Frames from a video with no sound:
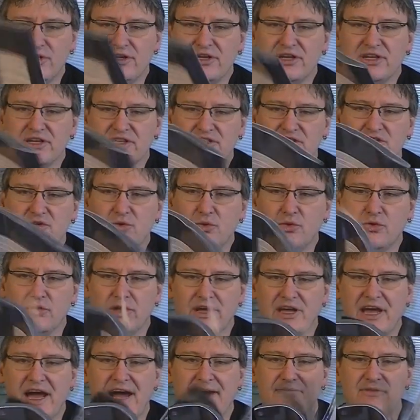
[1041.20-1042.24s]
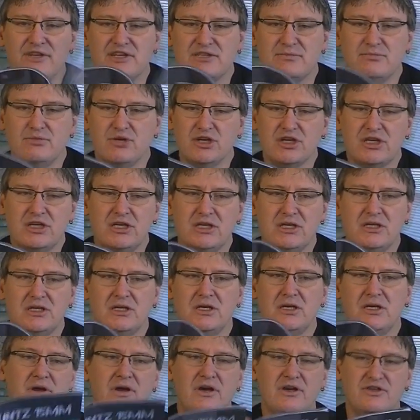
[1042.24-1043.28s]
one is cool. Like half this book.
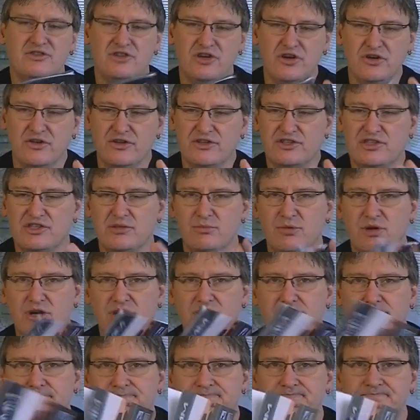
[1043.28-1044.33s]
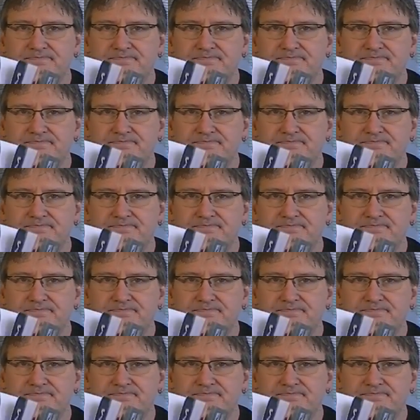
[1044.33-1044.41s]
So this is the book.